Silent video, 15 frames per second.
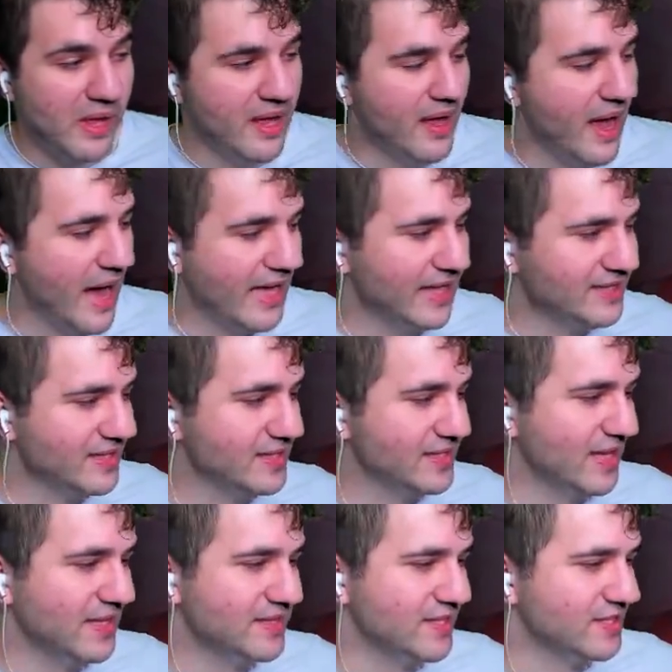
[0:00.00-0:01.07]
I guess this
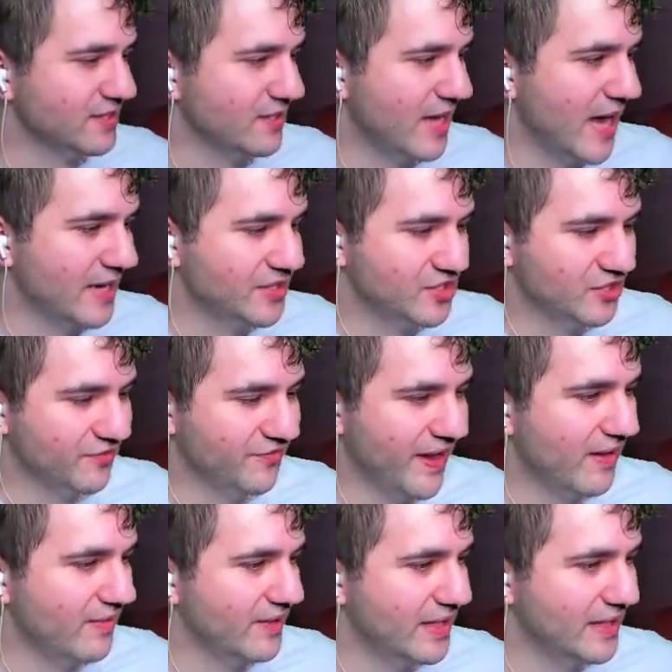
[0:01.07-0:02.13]
lets us kind of
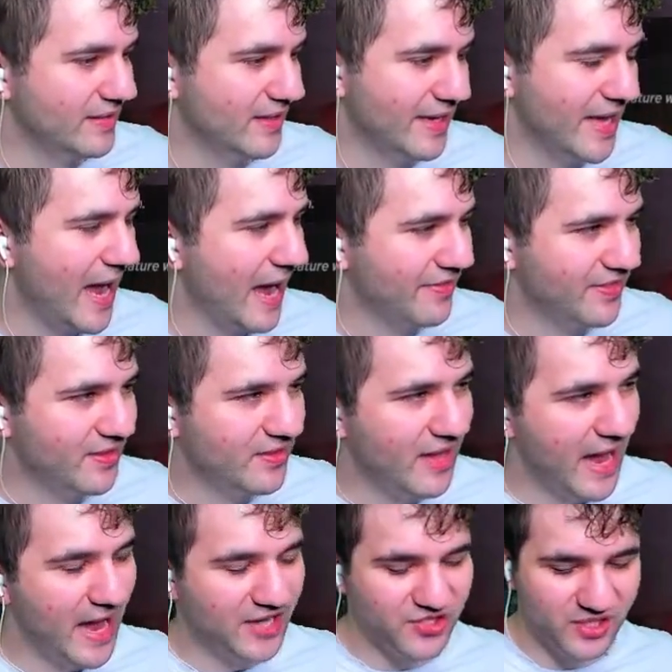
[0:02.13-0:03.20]
surveil. Yeah, I think I
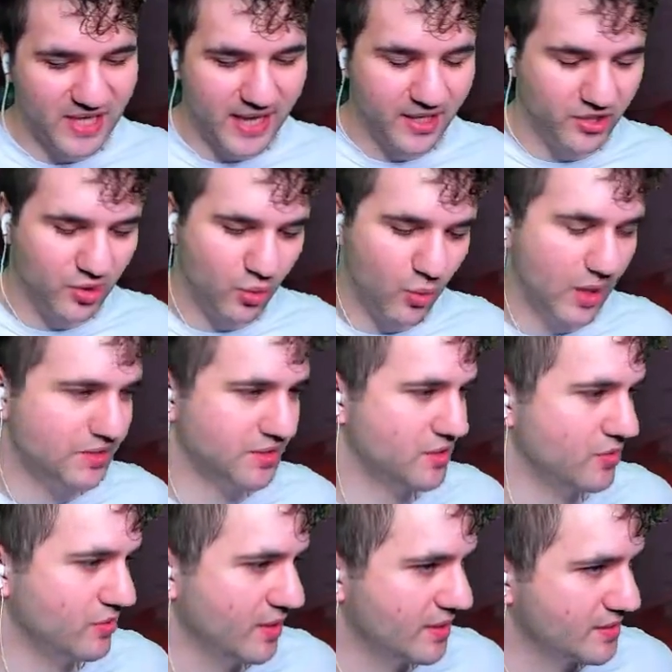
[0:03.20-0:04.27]
actually kind of do want to do
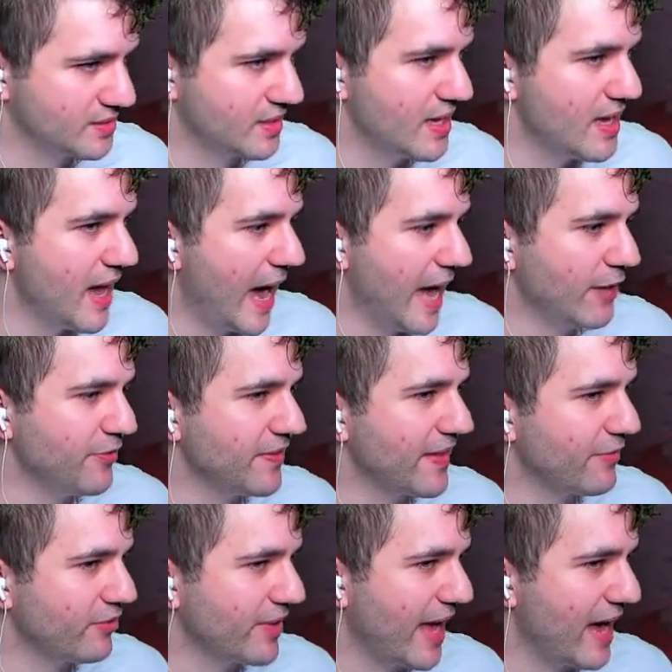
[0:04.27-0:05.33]
this. I don't think they
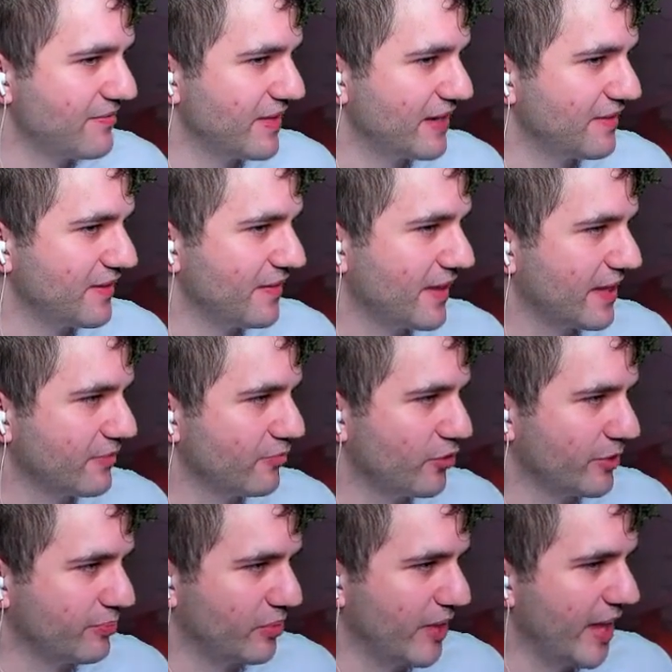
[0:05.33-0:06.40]
really have anything they can really
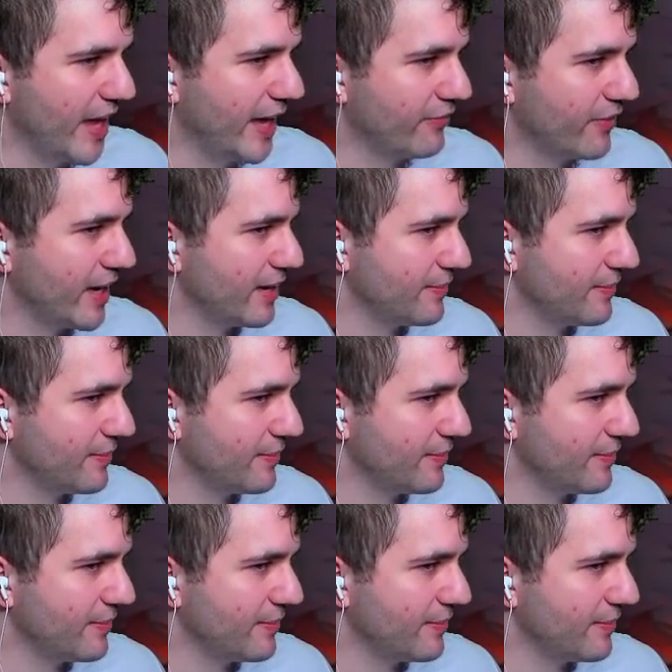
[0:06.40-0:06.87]
play, right?